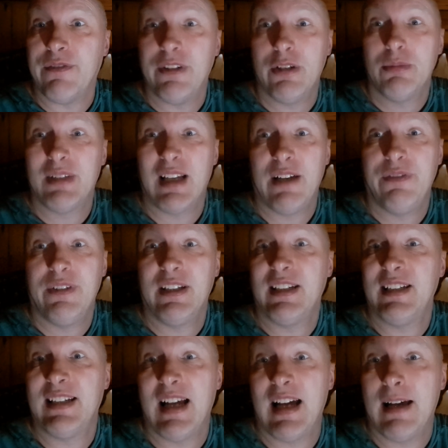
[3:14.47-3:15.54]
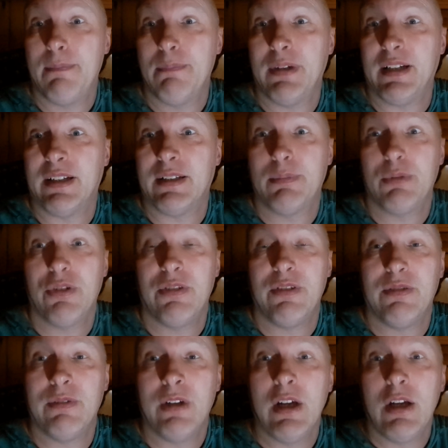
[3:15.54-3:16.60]
Films I think are garbage, but
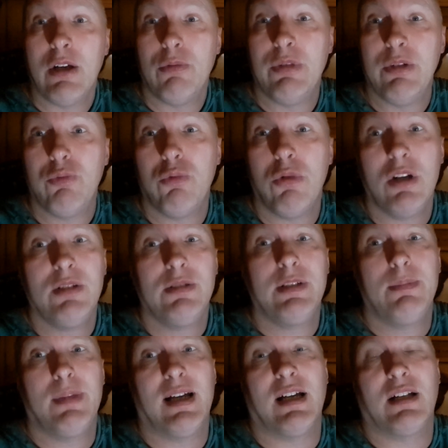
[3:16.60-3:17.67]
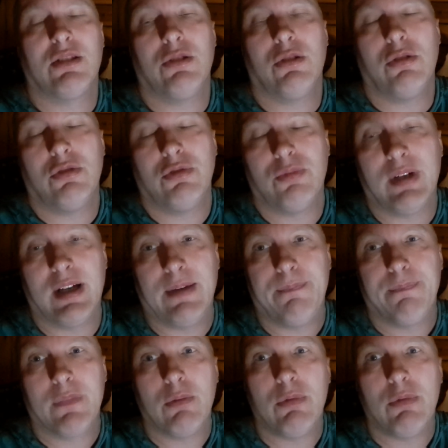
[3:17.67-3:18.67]
with Rotten Tomatoes, right?